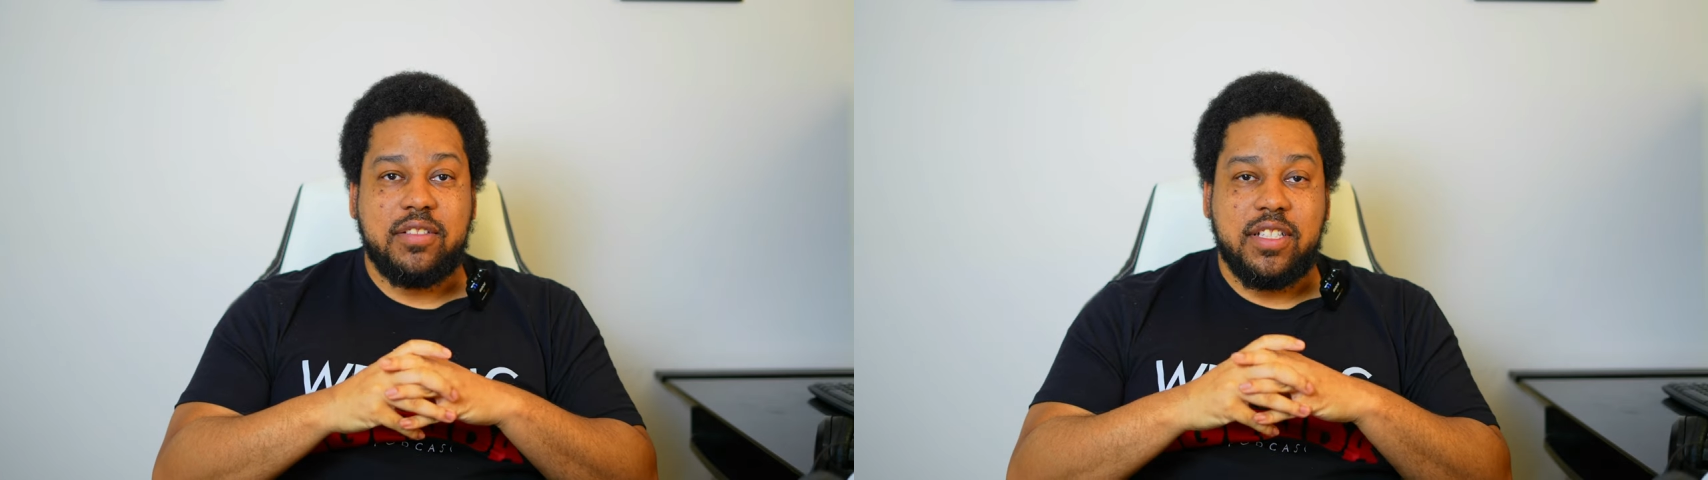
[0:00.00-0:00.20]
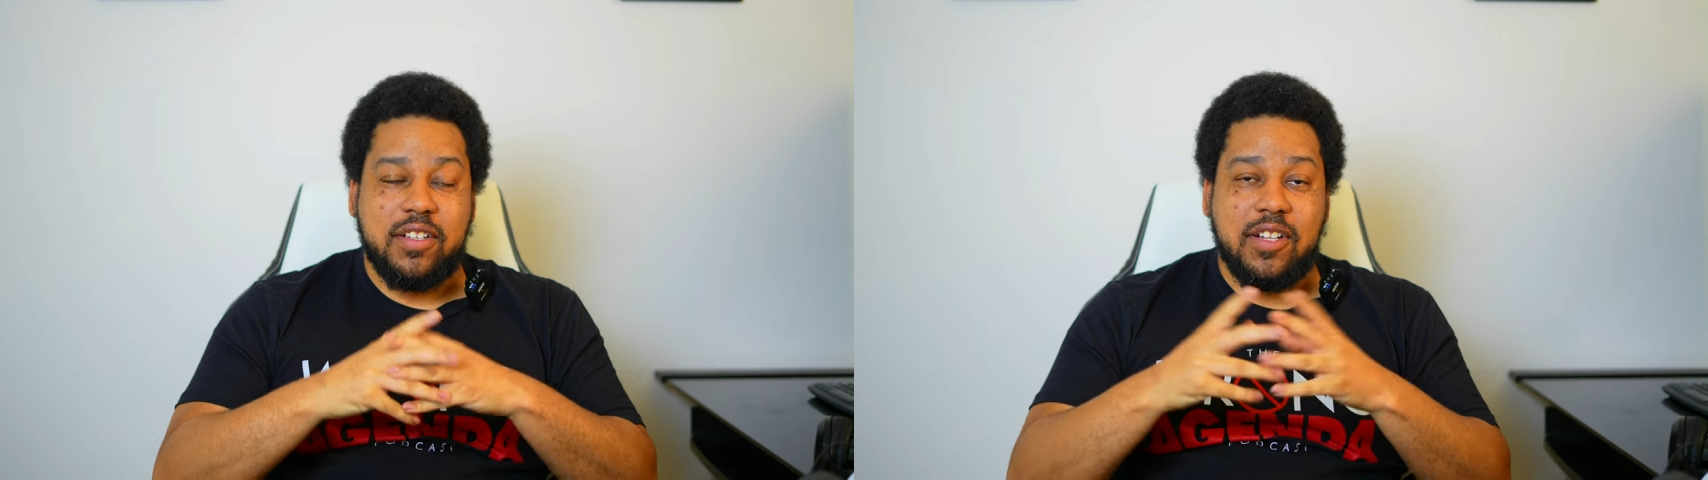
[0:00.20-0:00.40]

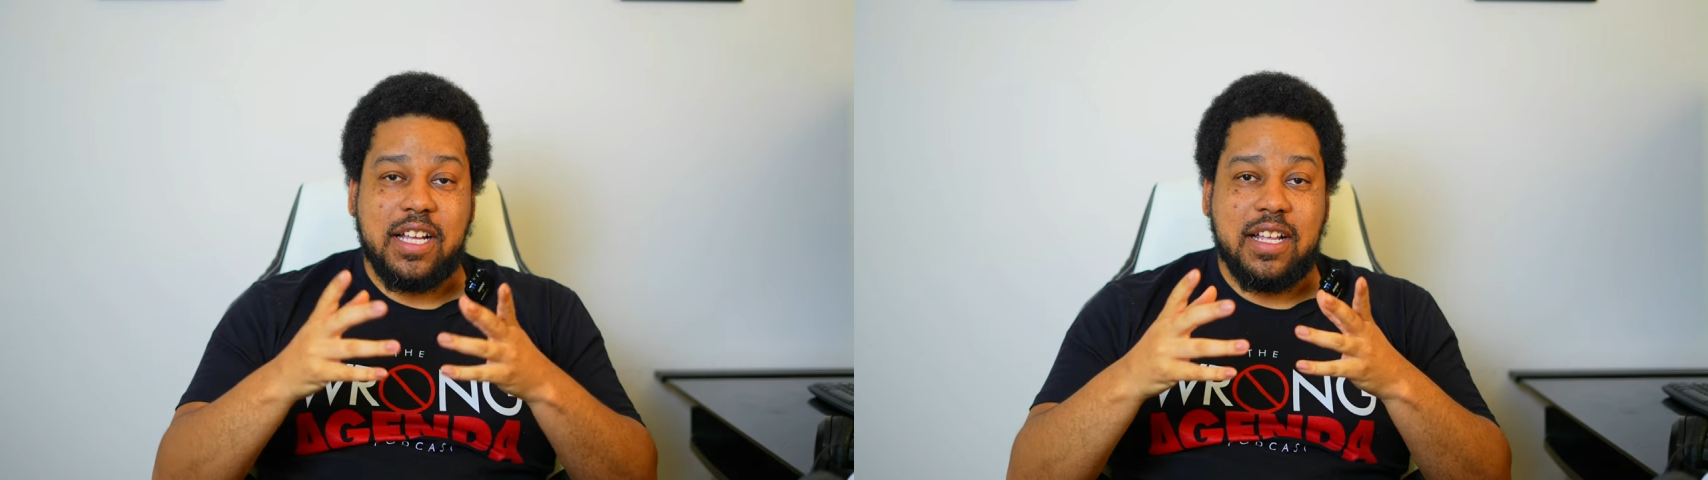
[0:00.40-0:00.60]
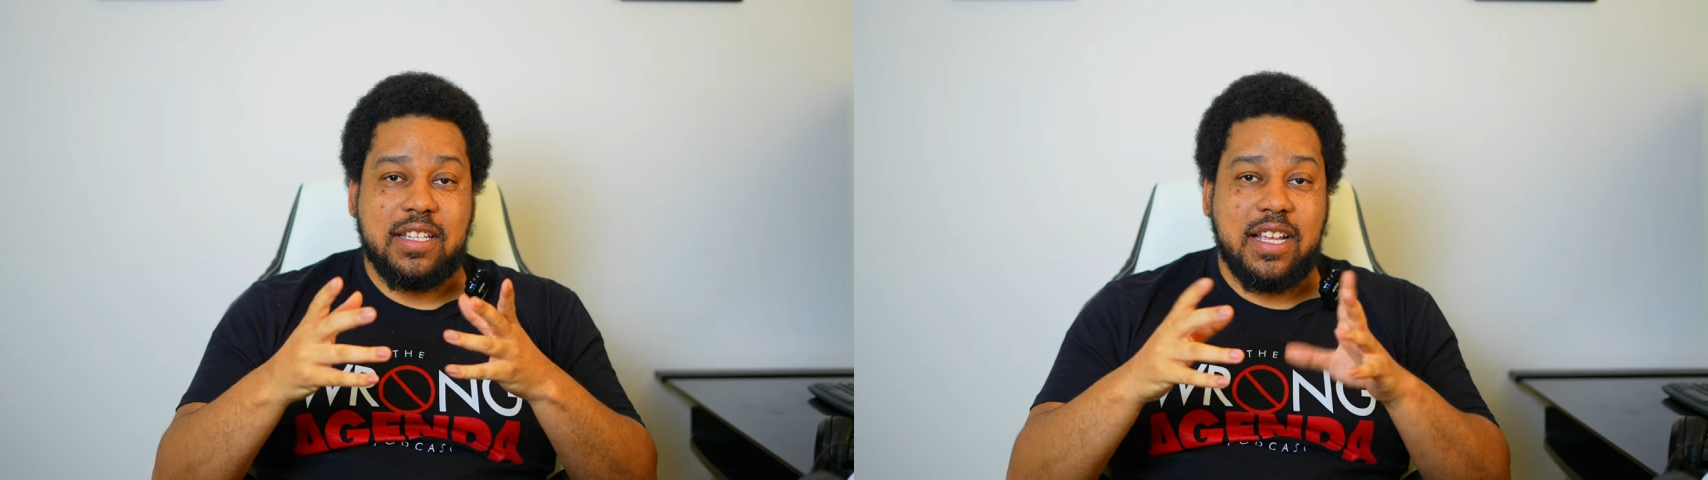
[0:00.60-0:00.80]
So
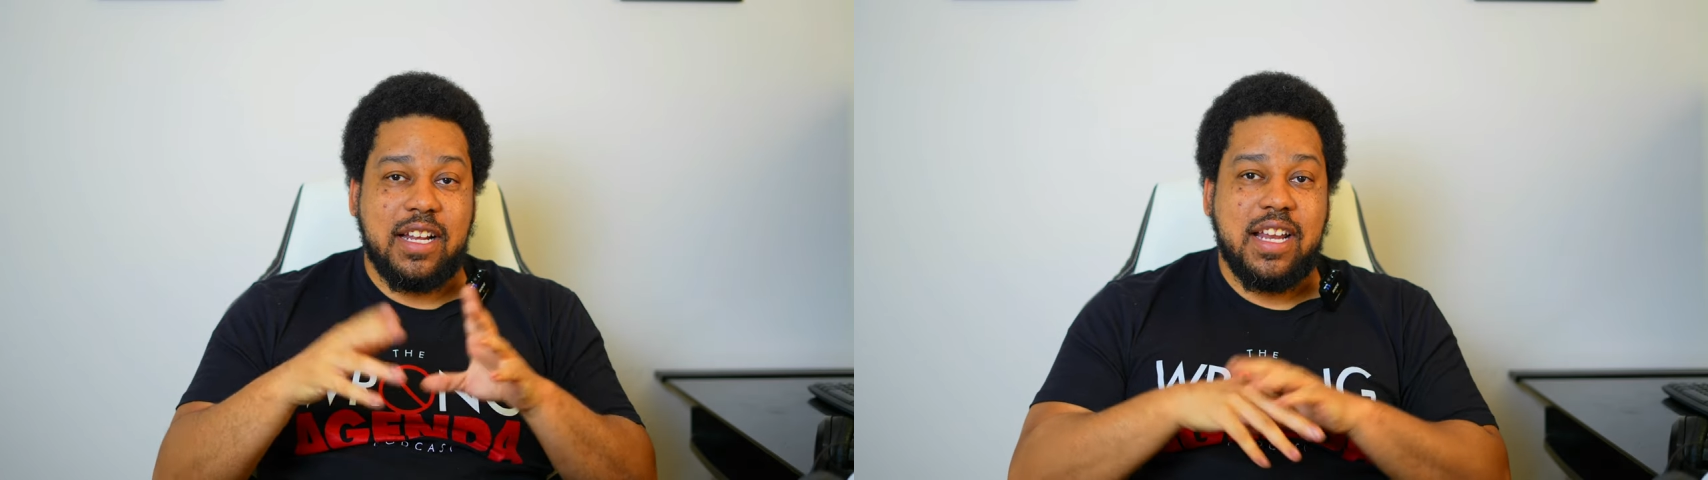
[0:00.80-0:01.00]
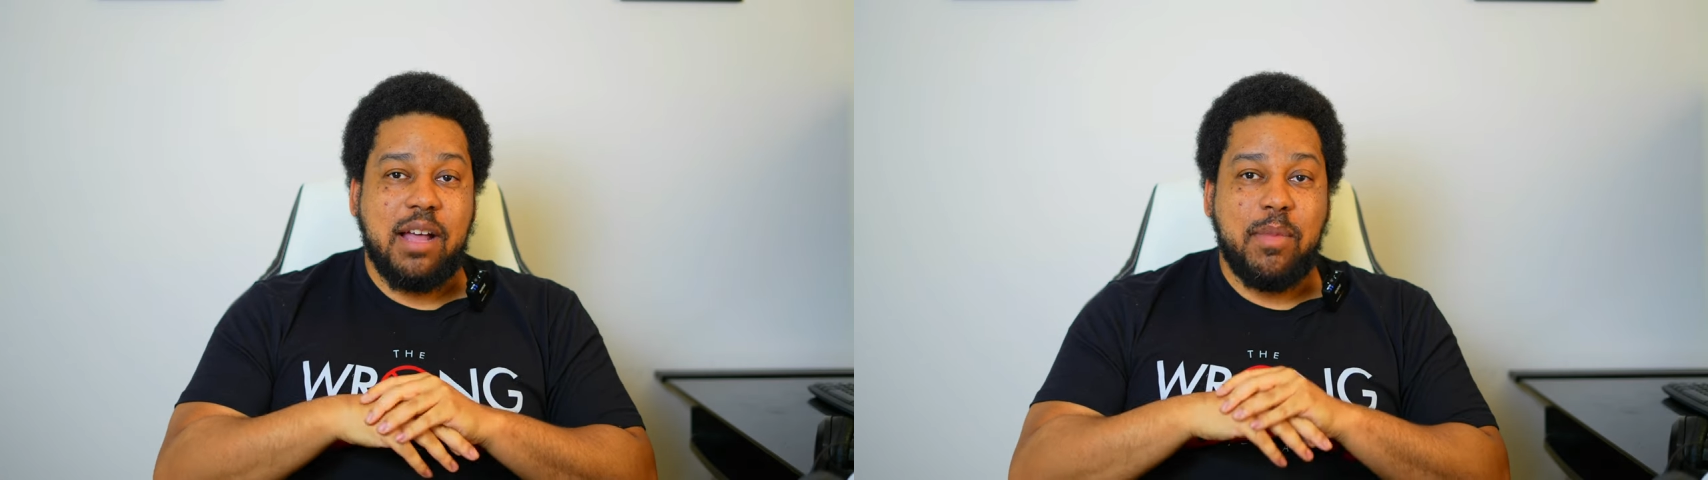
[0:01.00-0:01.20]
like I
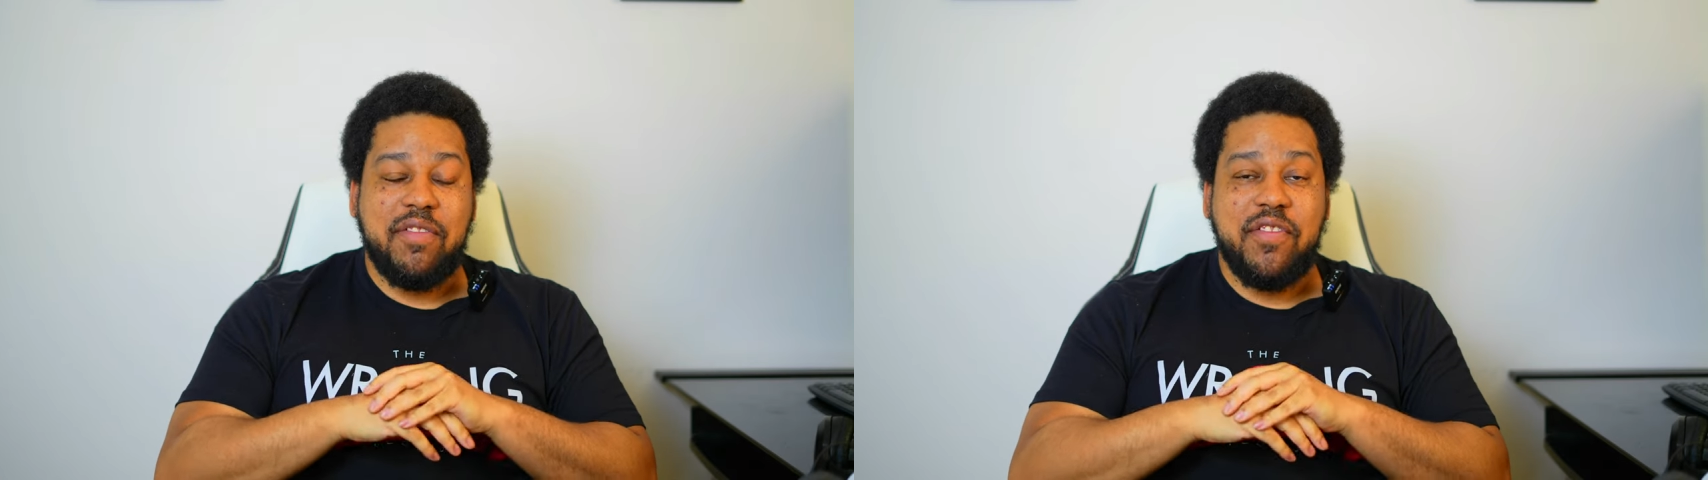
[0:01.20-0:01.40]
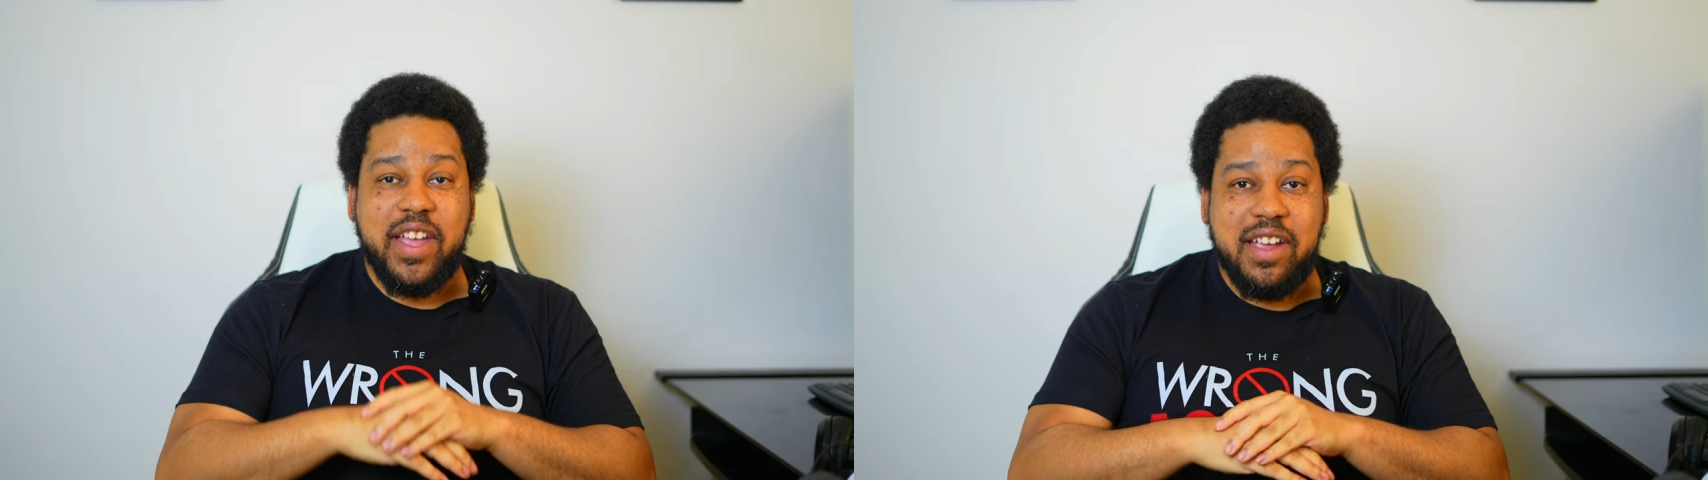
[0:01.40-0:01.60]
said, not my
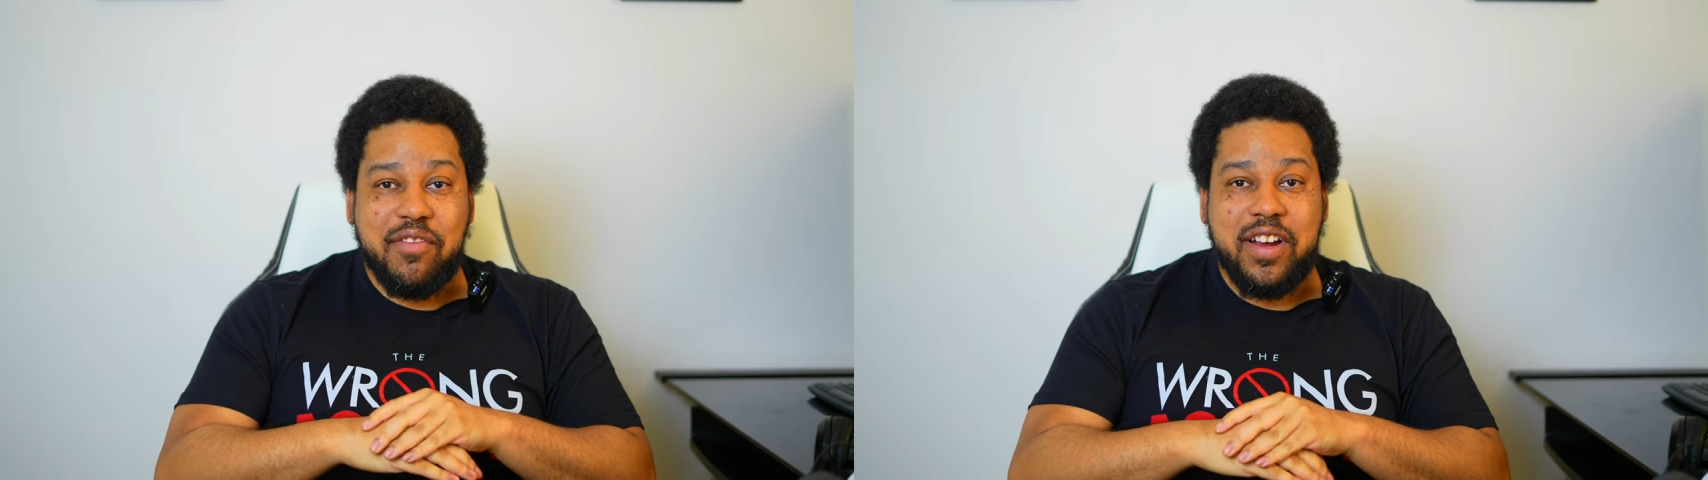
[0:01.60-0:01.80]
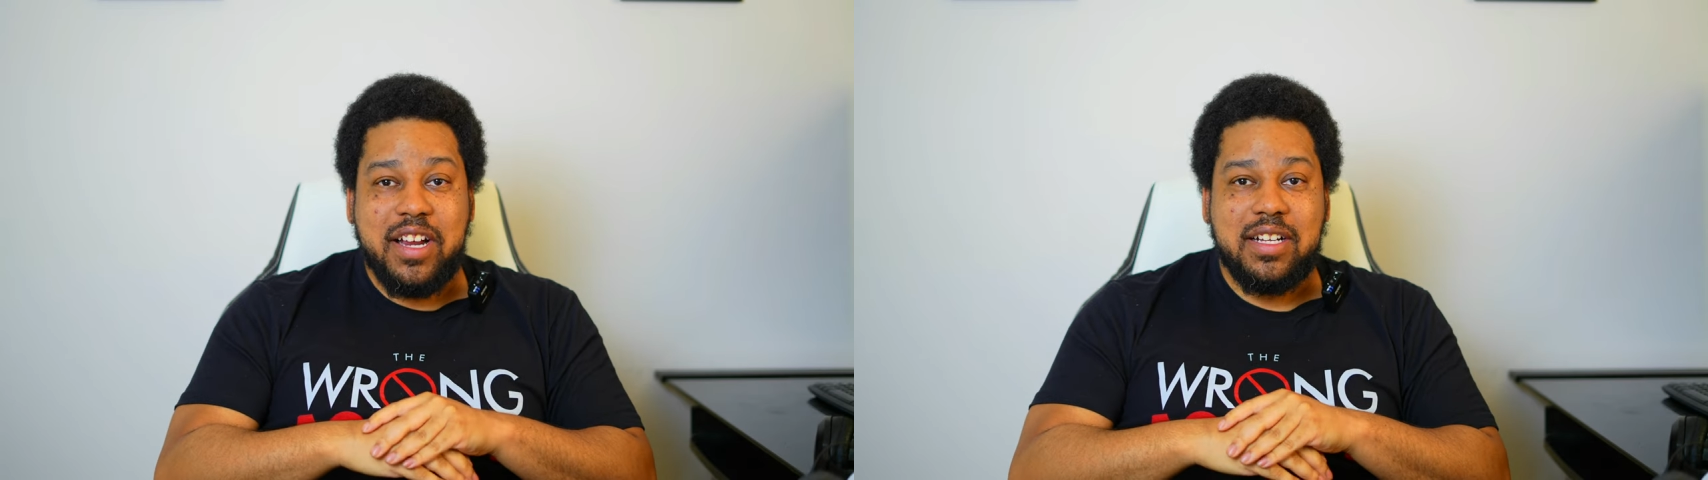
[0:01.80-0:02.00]

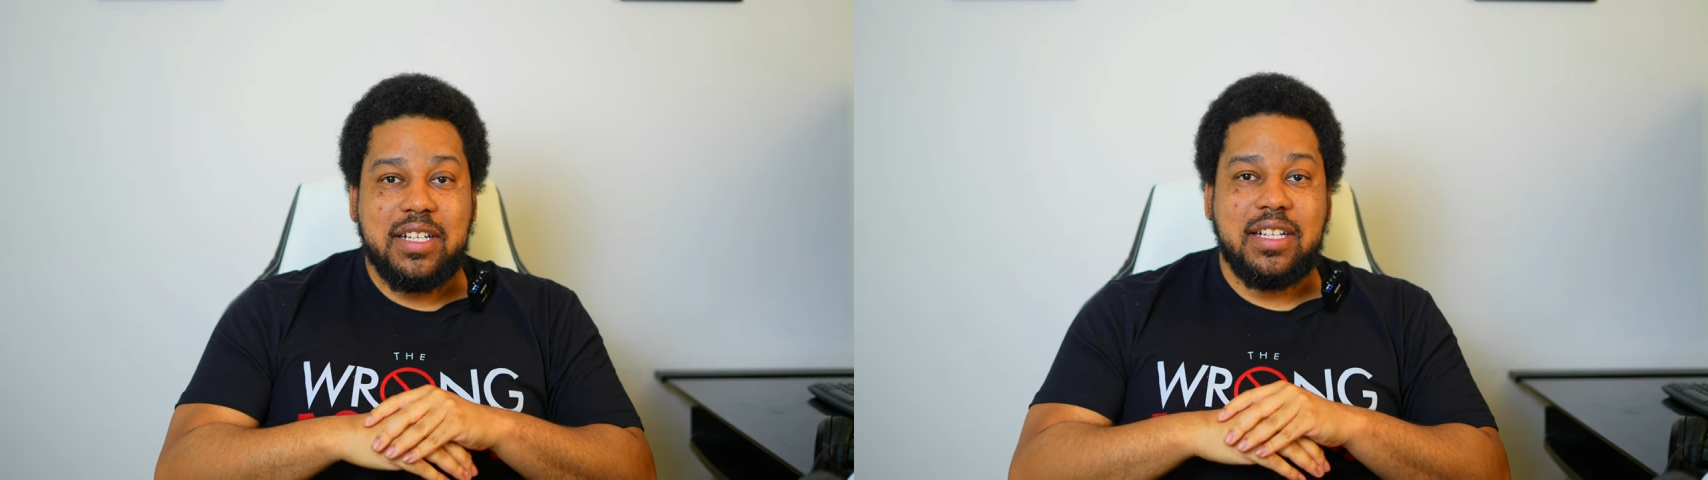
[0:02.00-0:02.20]
favorite,